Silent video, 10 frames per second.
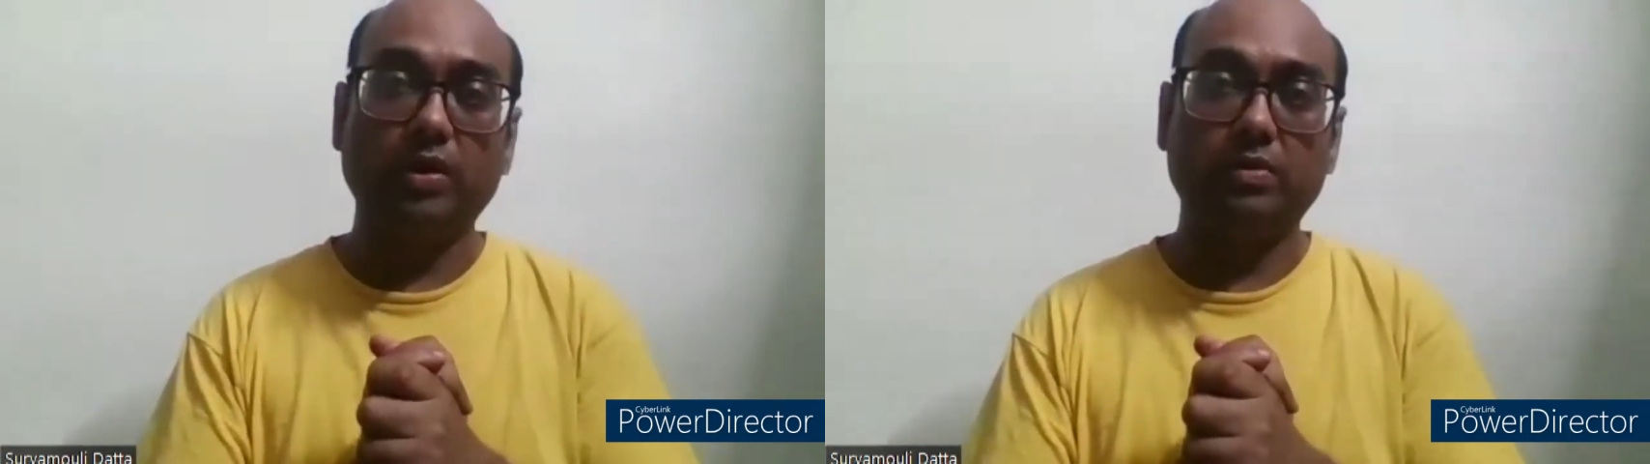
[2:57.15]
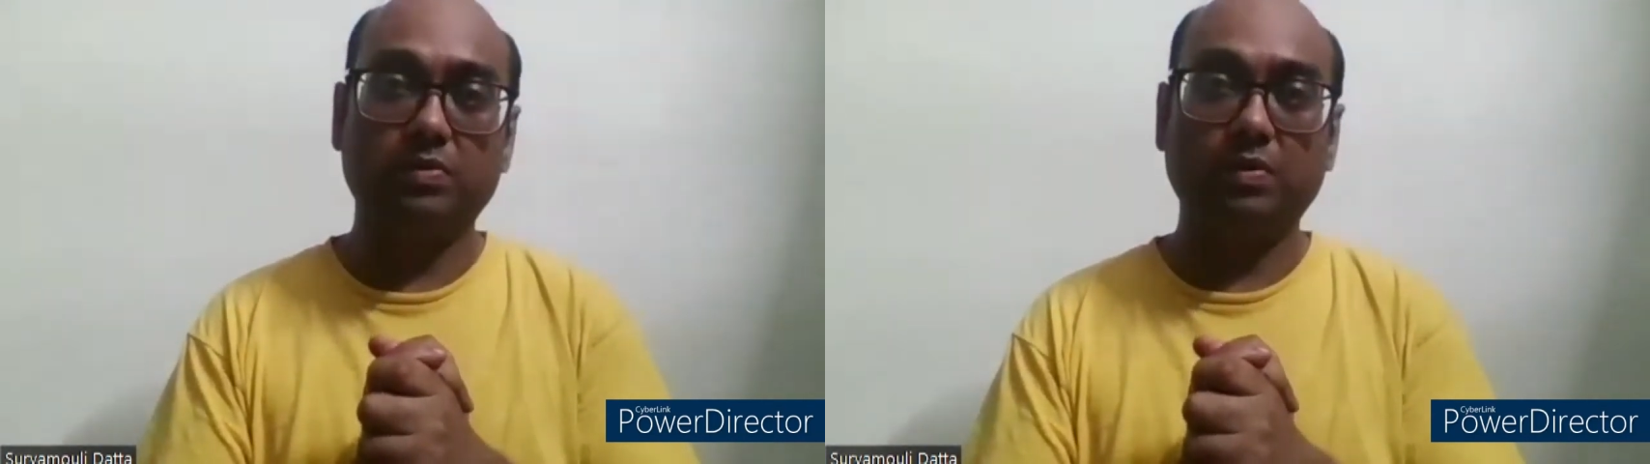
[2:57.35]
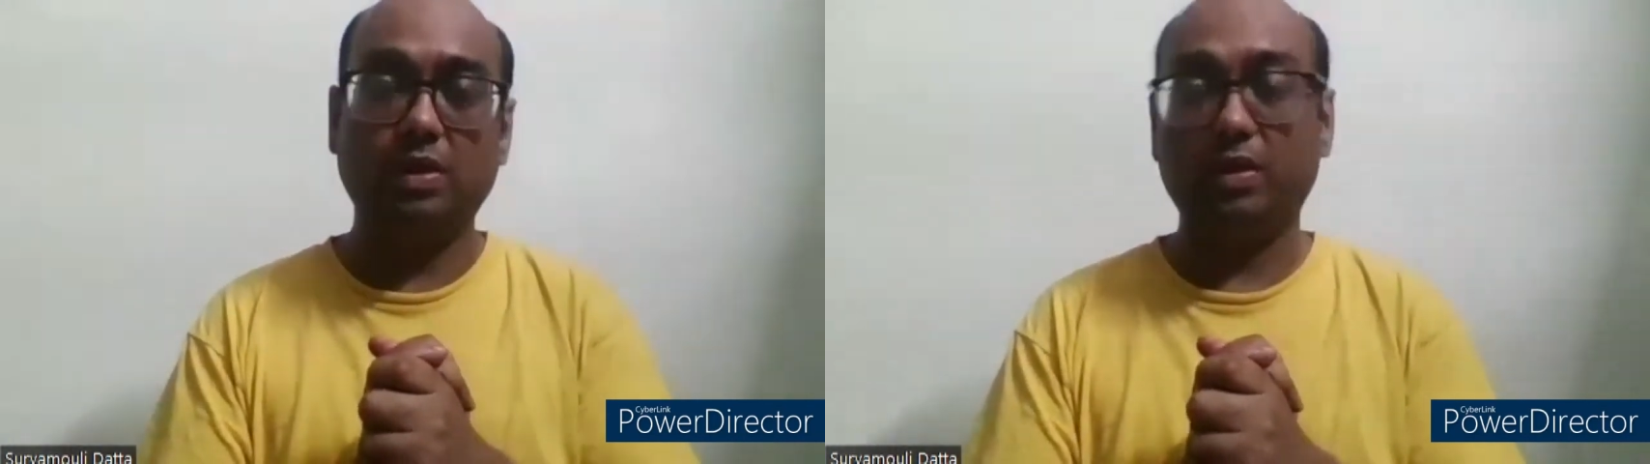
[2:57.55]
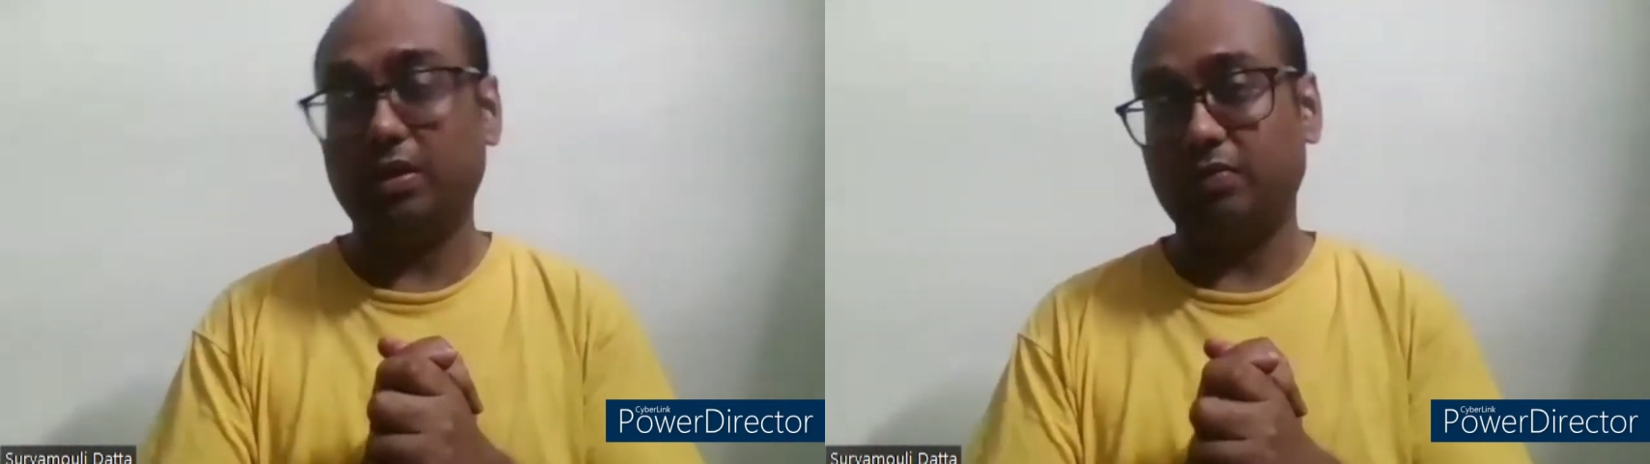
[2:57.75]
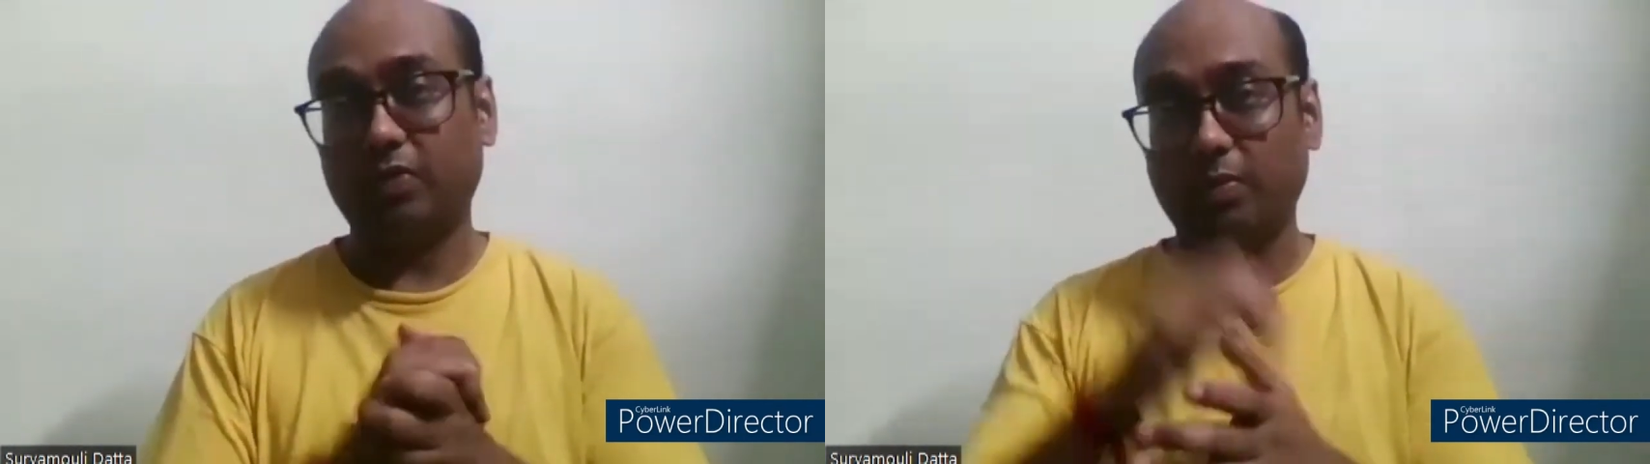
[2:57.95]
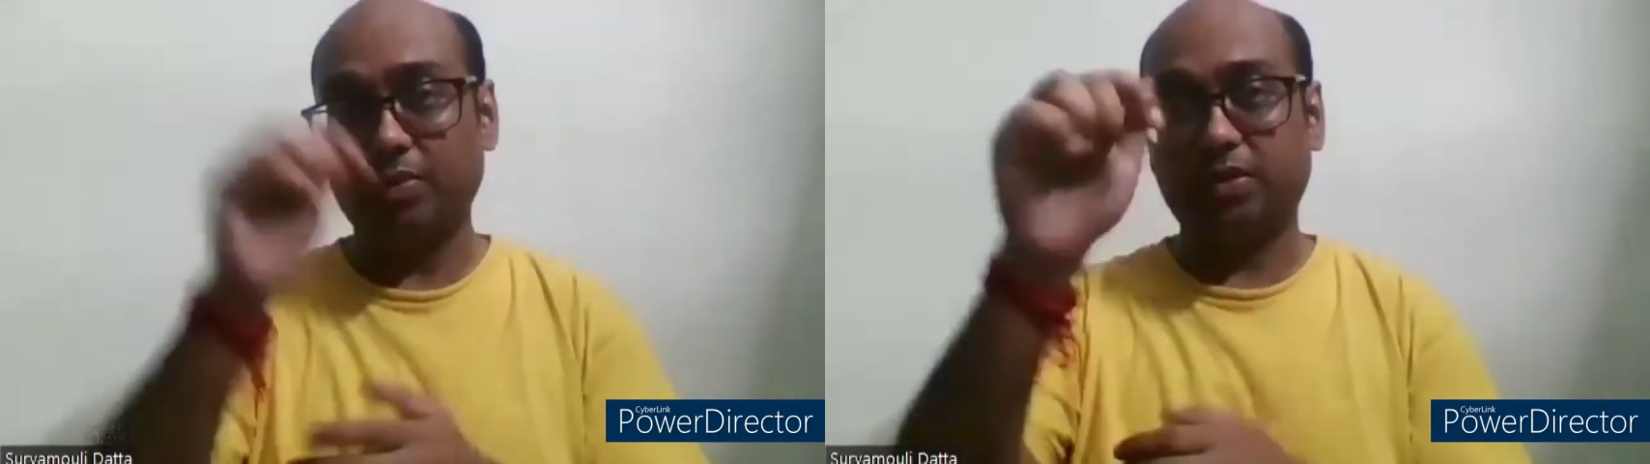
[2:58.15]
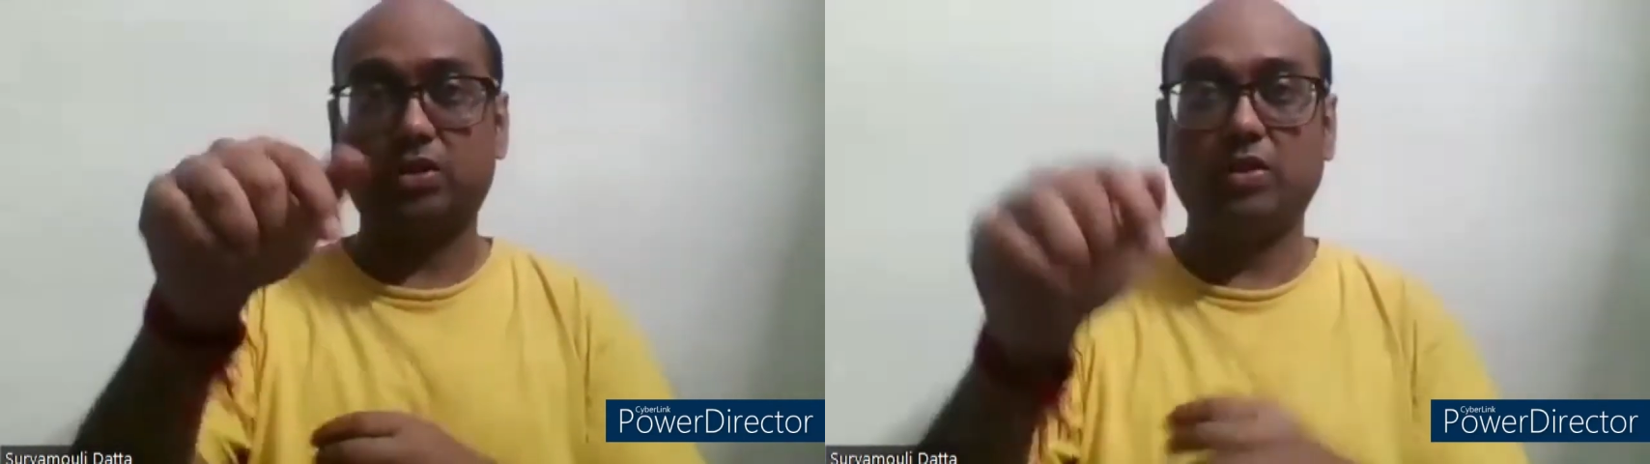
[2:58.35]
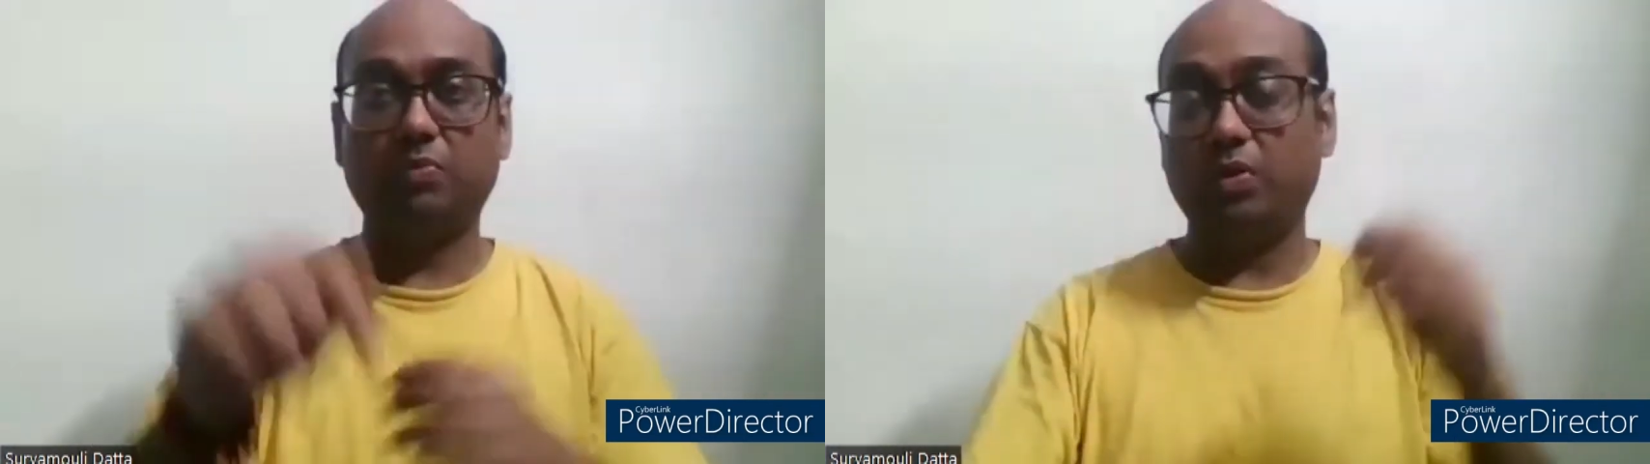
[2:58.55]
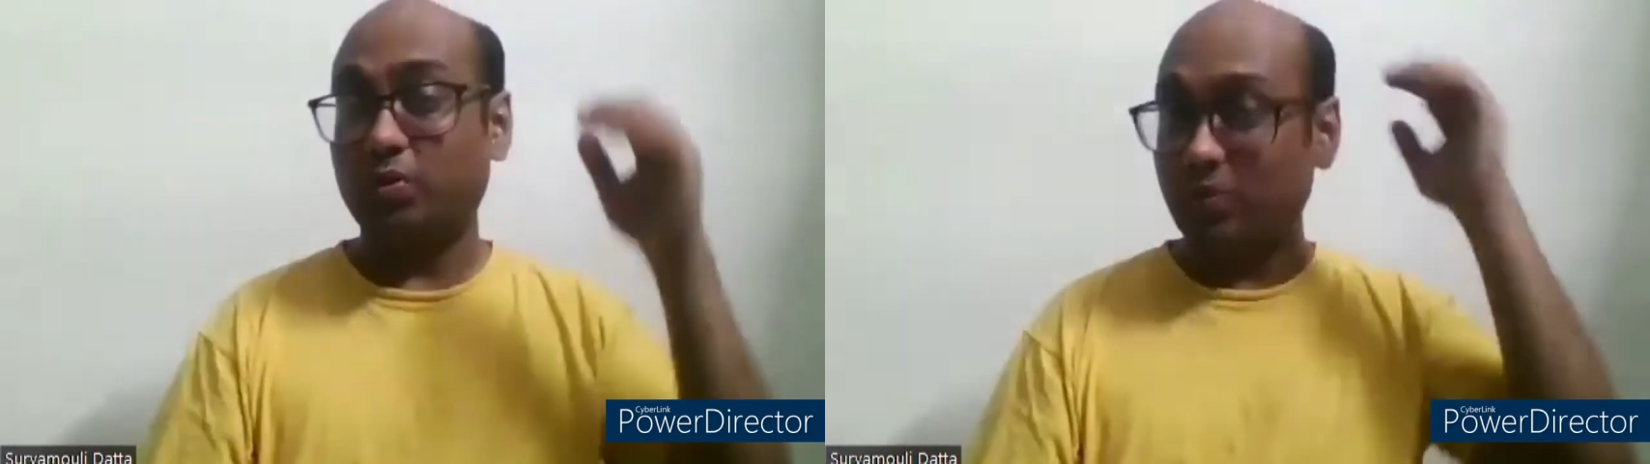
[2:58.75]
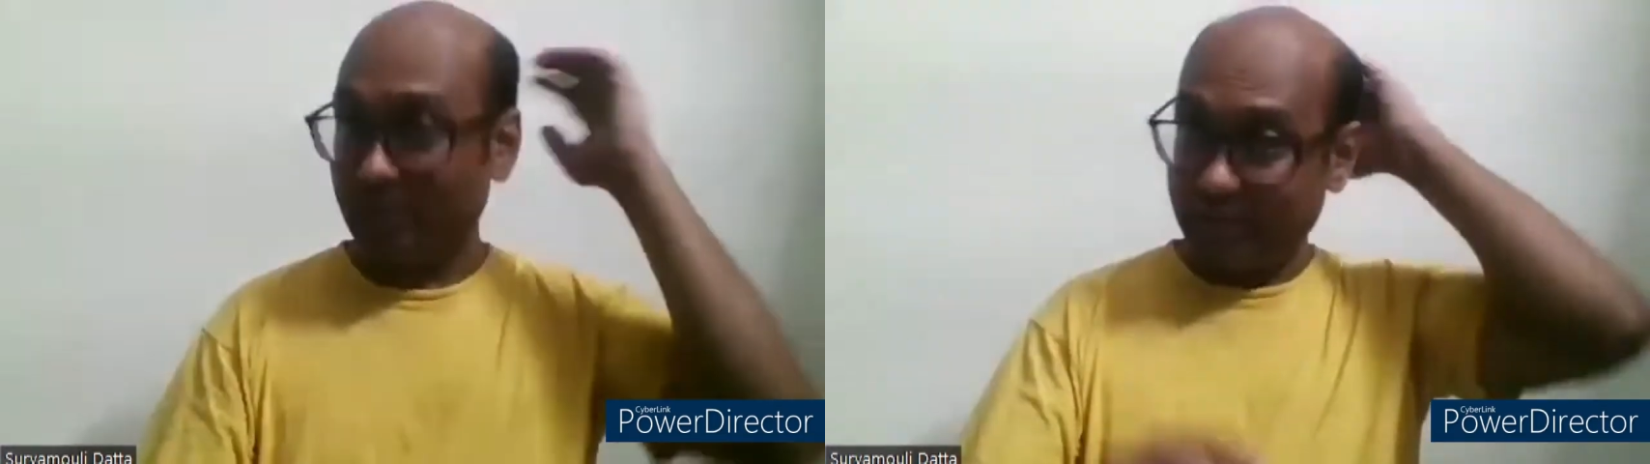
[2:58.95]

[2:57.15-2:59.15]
the comment section below.